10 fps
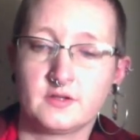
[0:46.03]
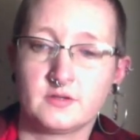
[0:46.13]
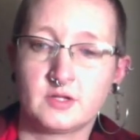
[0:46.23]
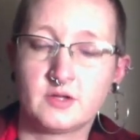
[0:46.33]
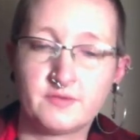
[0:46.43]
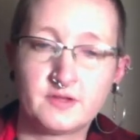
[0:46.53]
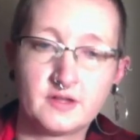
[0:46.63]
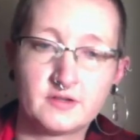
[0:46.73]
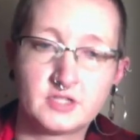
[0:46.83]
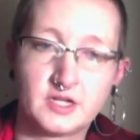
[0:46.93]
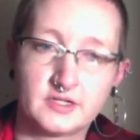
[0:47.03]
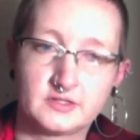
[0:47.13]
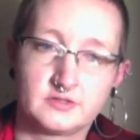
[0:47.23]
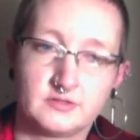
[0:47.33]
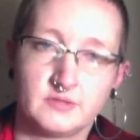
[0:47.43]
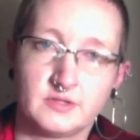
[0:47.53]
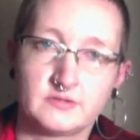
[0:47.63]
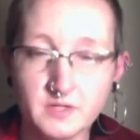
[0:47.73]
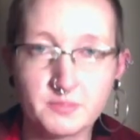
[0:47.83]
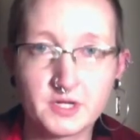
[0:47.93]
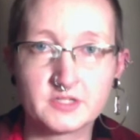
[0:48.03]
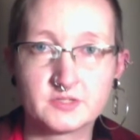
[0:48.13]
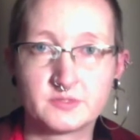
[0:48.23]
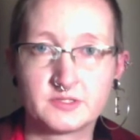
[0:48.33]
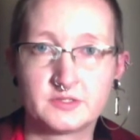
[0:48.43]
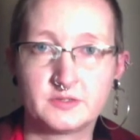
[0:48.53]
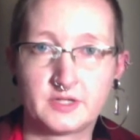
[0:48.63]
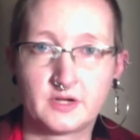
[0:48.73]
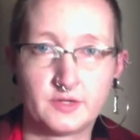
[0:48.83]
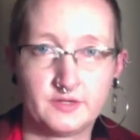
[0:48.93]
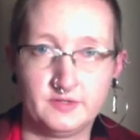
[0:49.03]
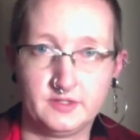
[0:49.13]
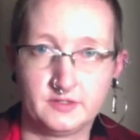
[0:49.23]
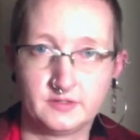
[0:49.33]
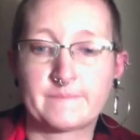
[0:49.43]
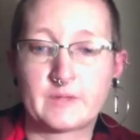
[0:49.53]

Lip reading: Hopefully that'll change, who knows, but I just wanted to do like a quick video.